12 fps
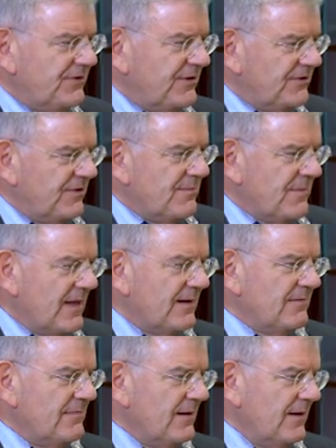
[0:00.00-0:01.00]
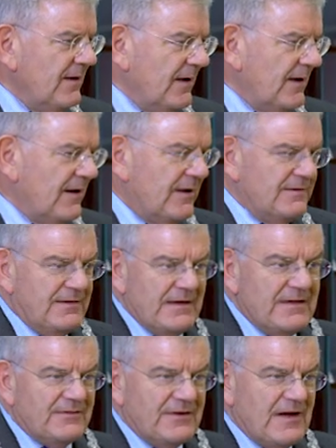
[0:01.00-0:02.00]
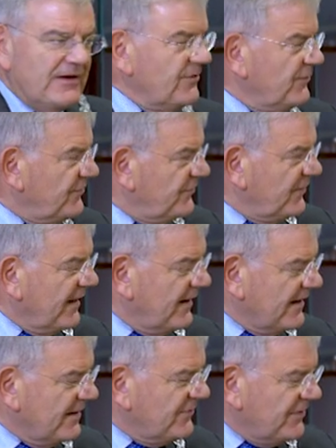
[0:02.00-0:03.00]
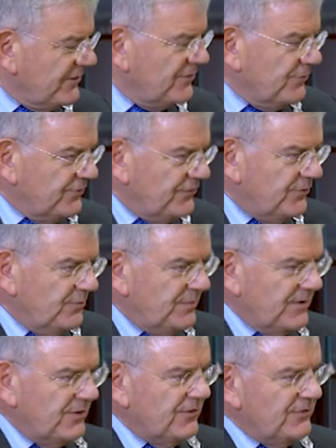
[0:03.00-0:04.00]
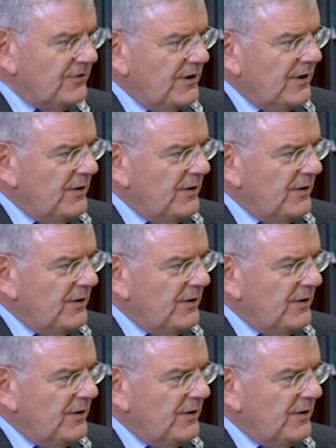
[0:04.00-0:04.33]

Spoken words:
system than the international society is used to, because